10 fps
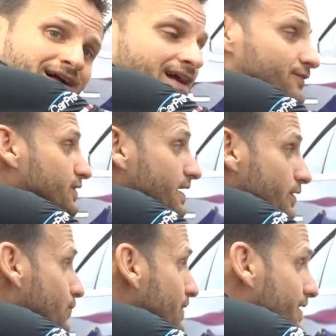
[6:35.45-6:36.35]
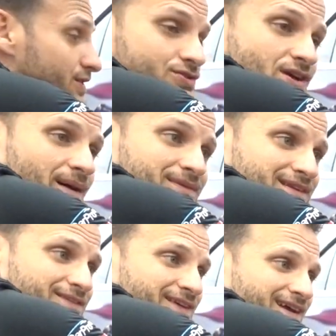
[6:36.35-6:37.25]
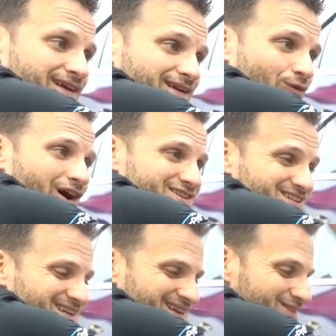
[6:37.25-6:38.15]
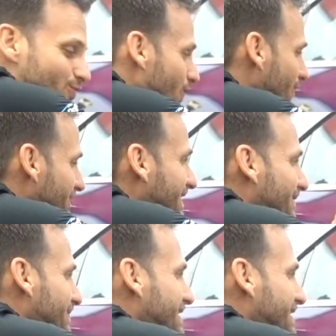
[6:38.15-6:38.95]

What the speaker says: If you did a really good job at this at washing it, you won't pick up